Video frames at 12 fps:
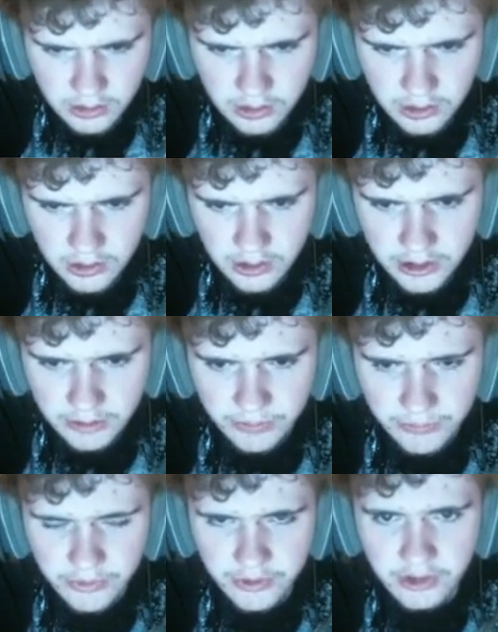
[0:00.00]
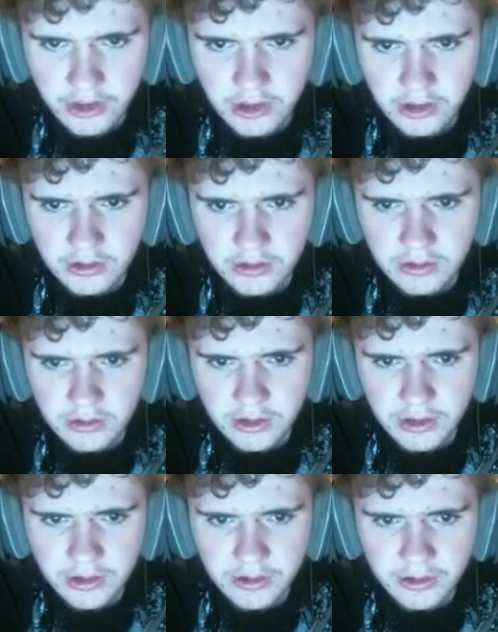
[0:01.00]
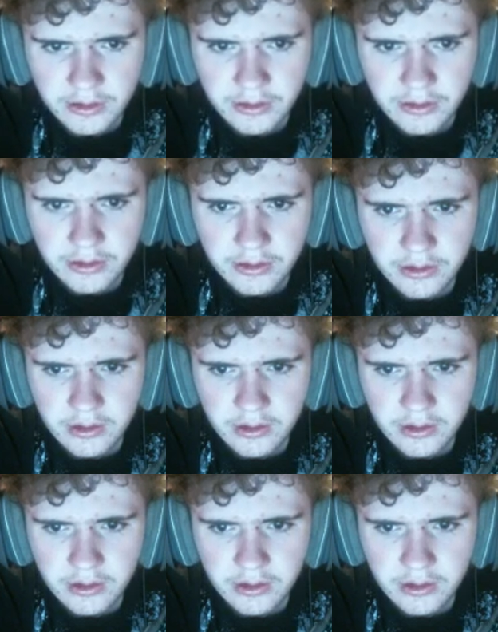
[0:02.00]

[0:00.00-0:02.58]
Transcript: Alright, so where is